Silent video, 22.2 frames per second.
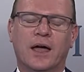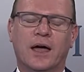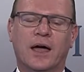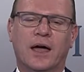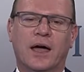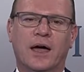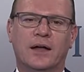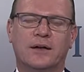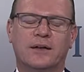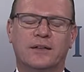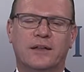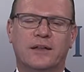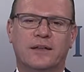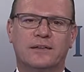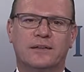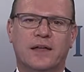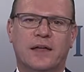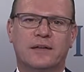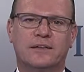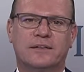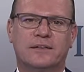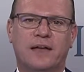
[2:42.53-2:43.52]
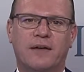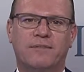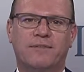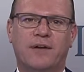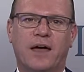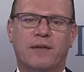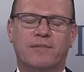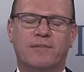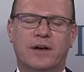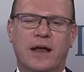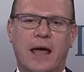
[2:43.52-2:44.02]
to that safe
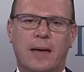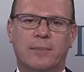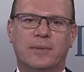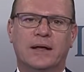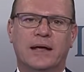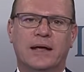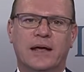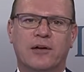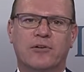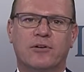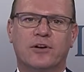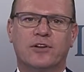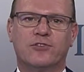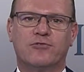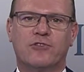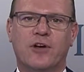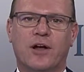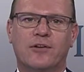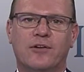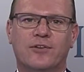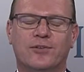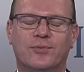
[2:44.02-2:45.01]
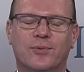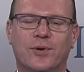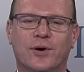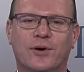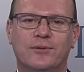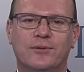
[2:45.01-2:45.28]
haven happening here in Australia as well.